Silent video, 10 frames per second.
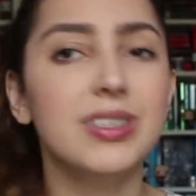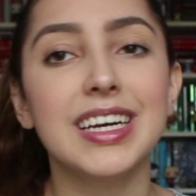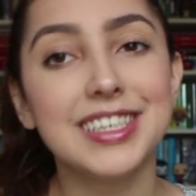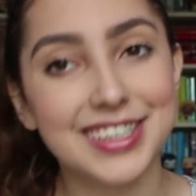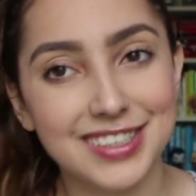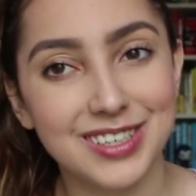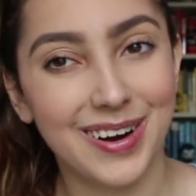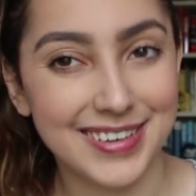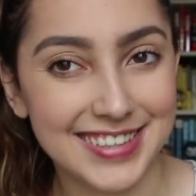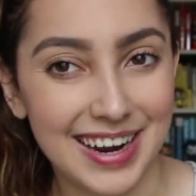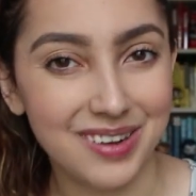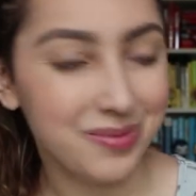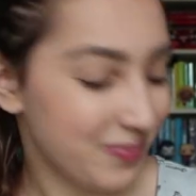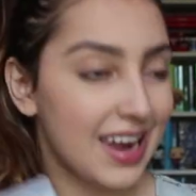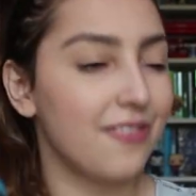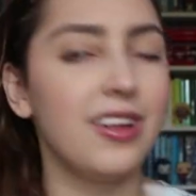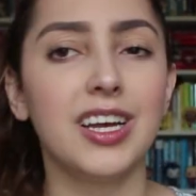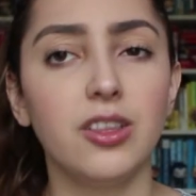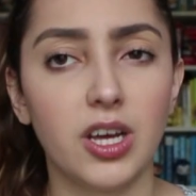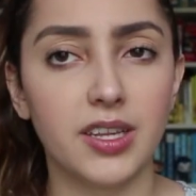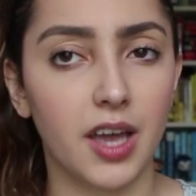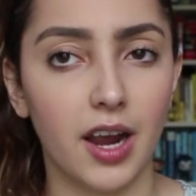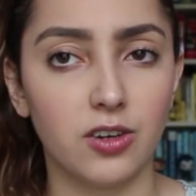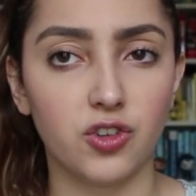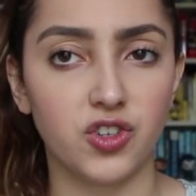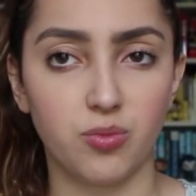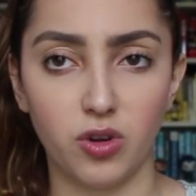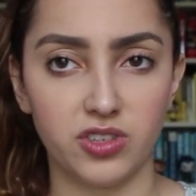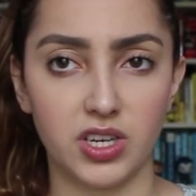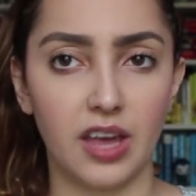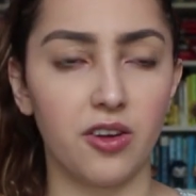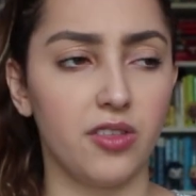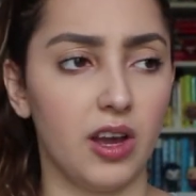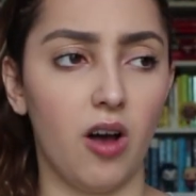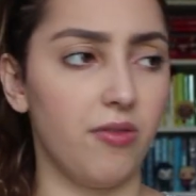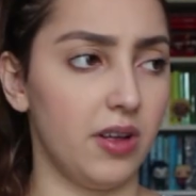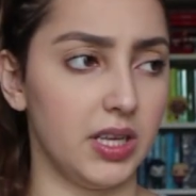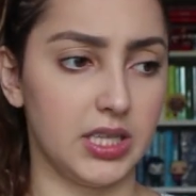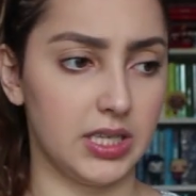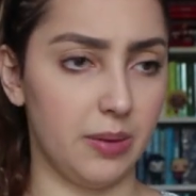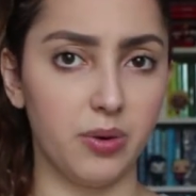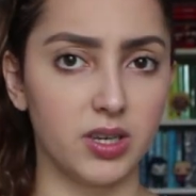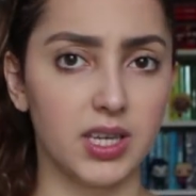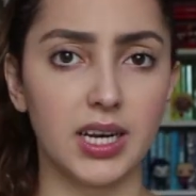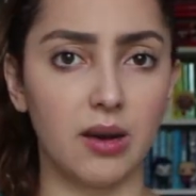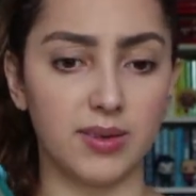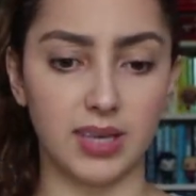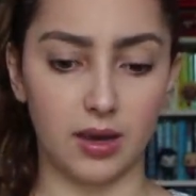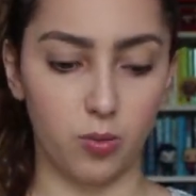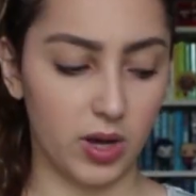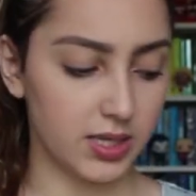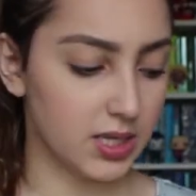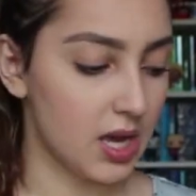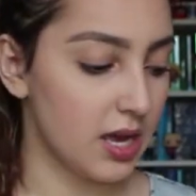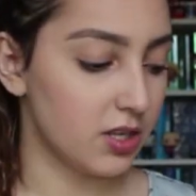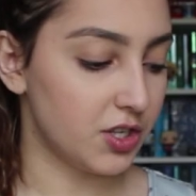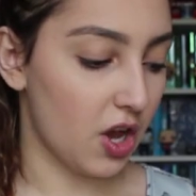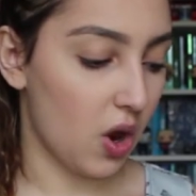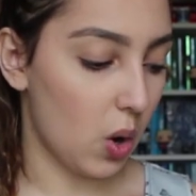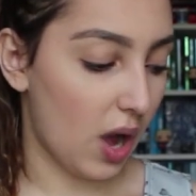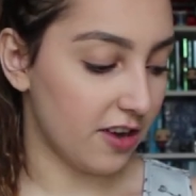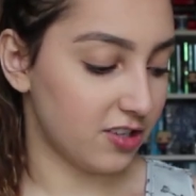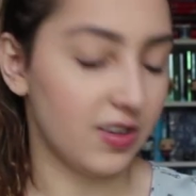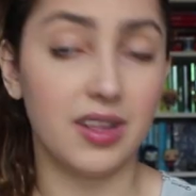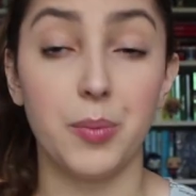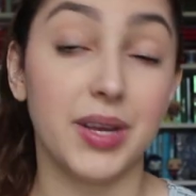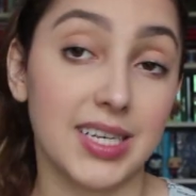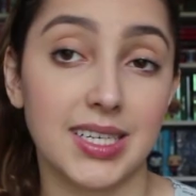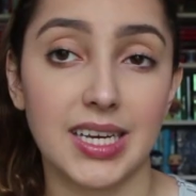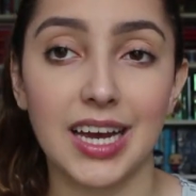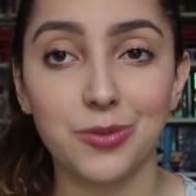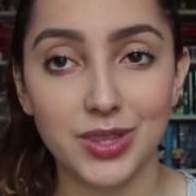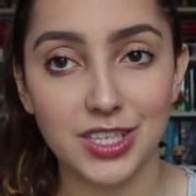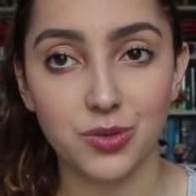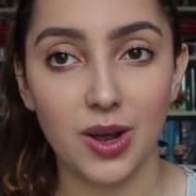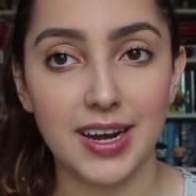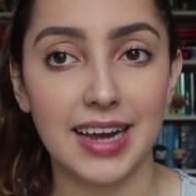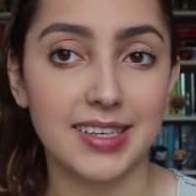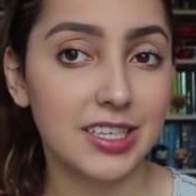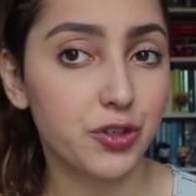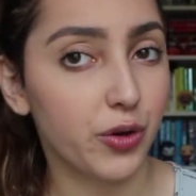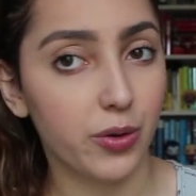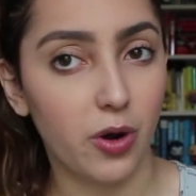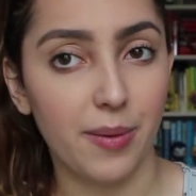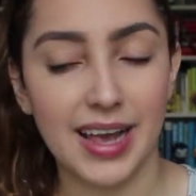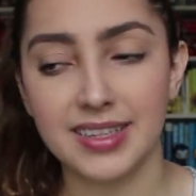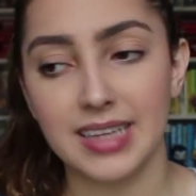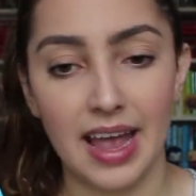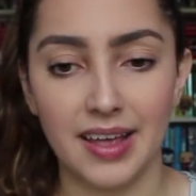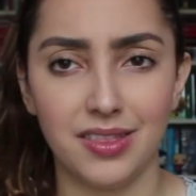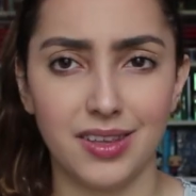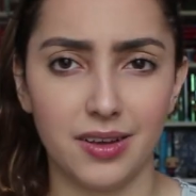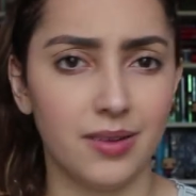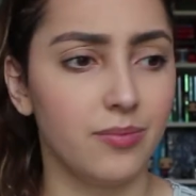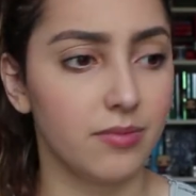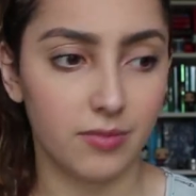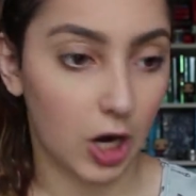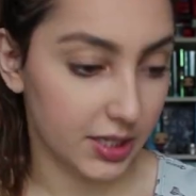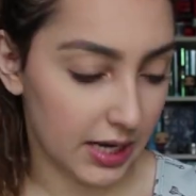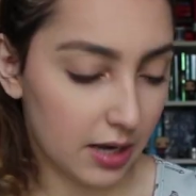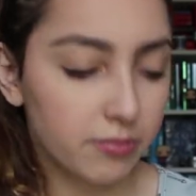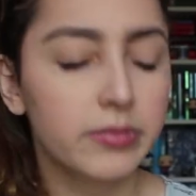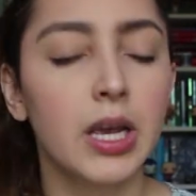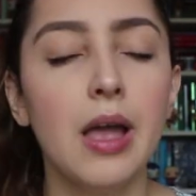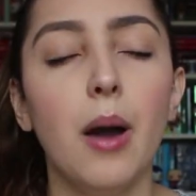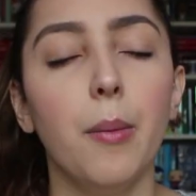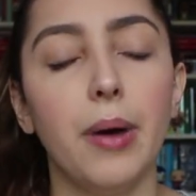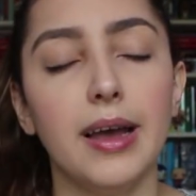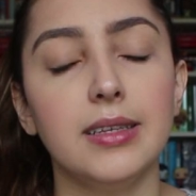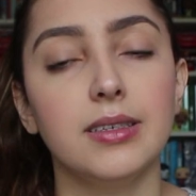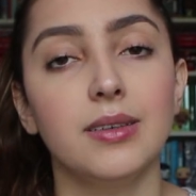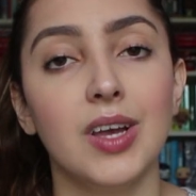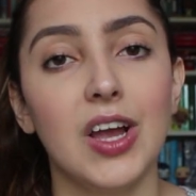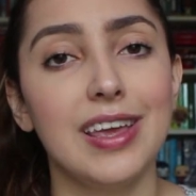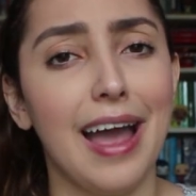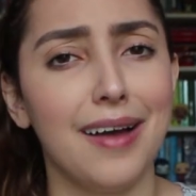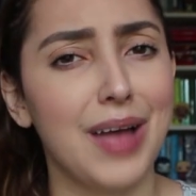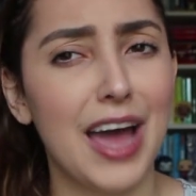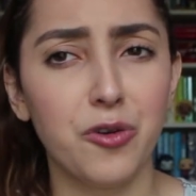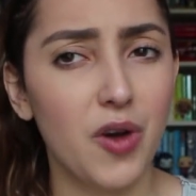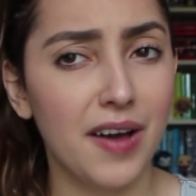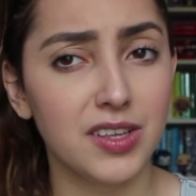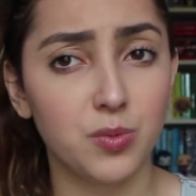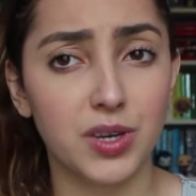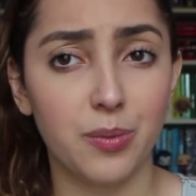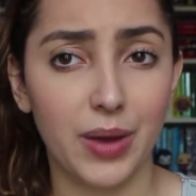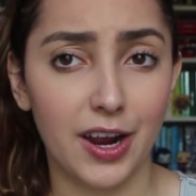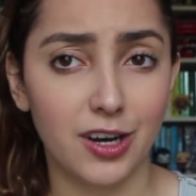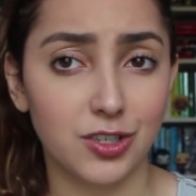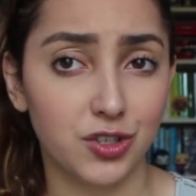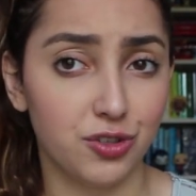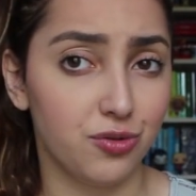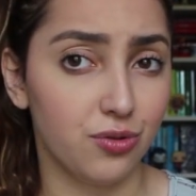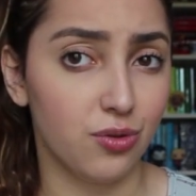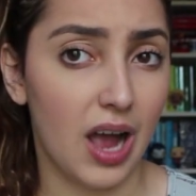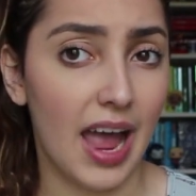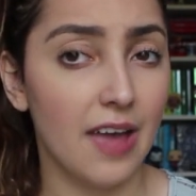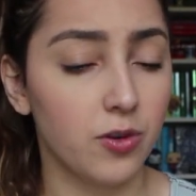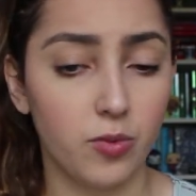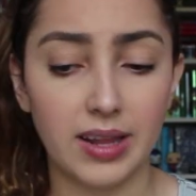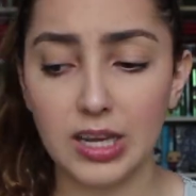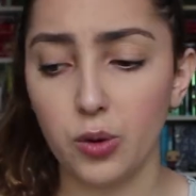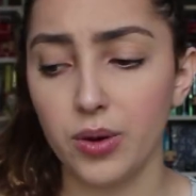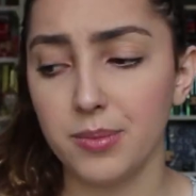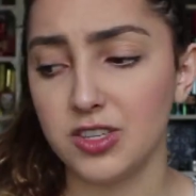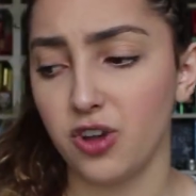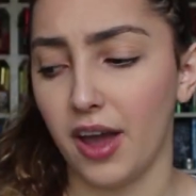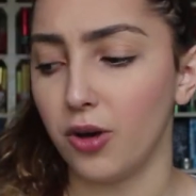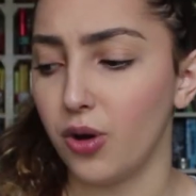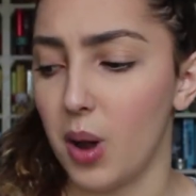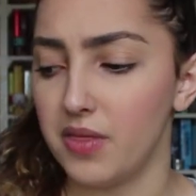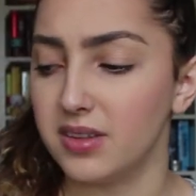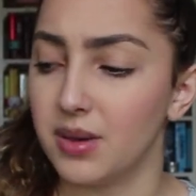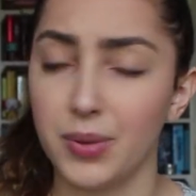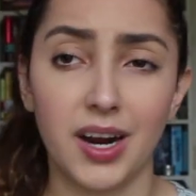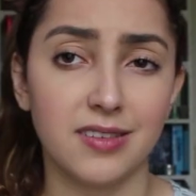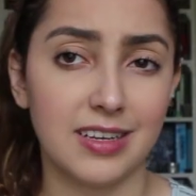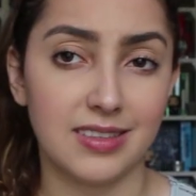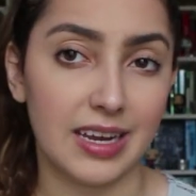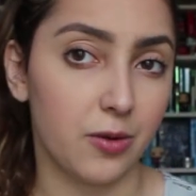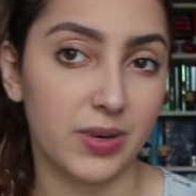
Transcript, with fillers: was like a decent art style. And I felt like a lot of the characters just molded together. They all felt like the same person. I was like, what? So I just felt a big disconnect with this one. I did enjoy the romance and the art style, but yeah, I don't know how this would compare to, I haven't read Little Women, so I don't know how this compares as like a